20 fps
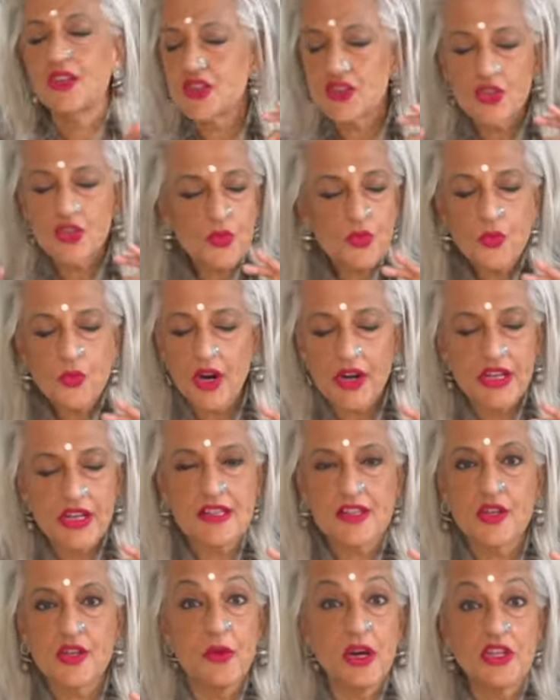So don't worry
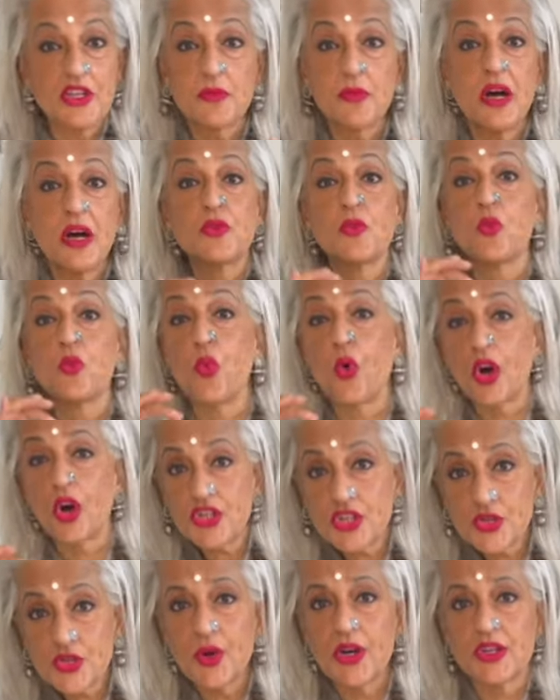so much about
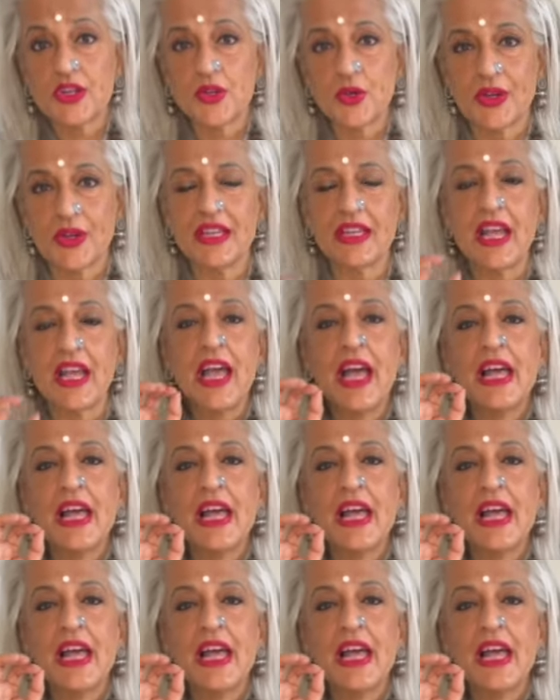what you are doing.